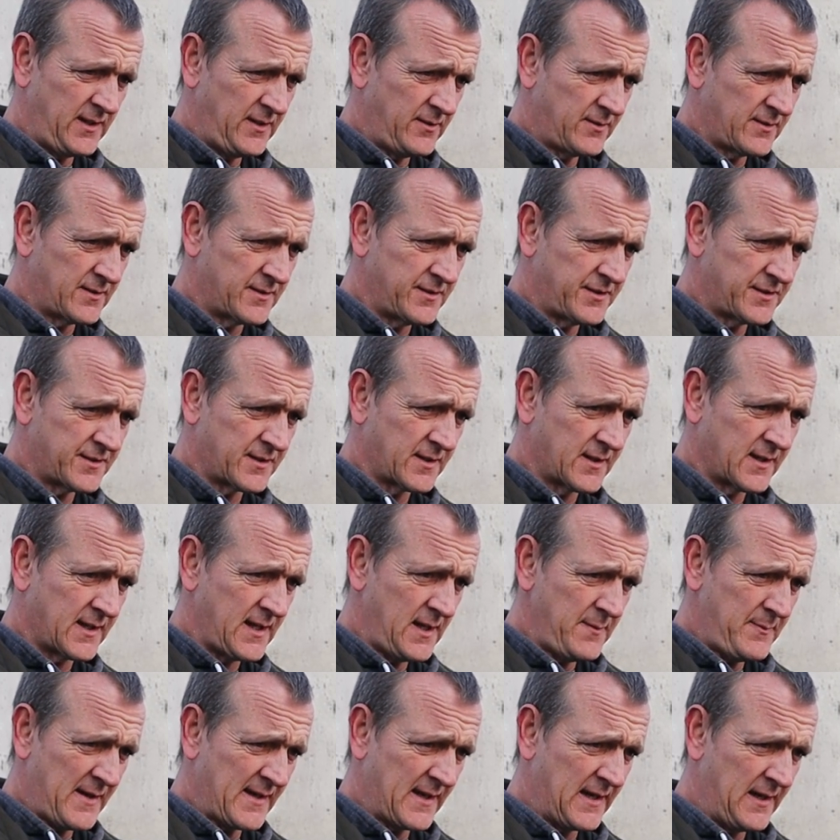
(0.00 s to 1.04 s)
Why don't you
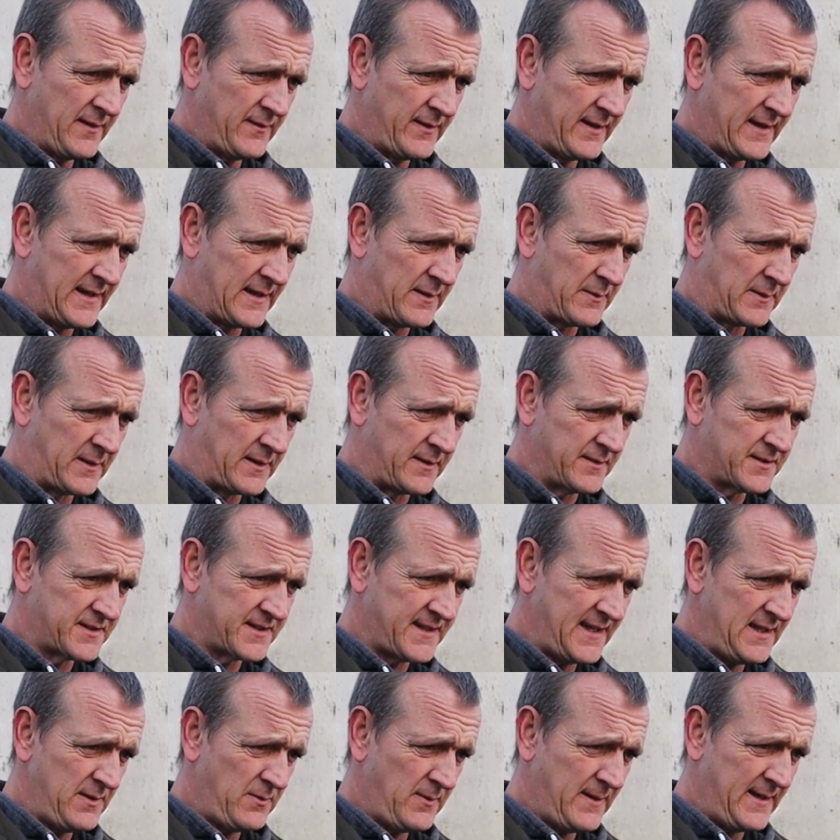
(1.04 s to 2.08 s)
just go back over there, will you?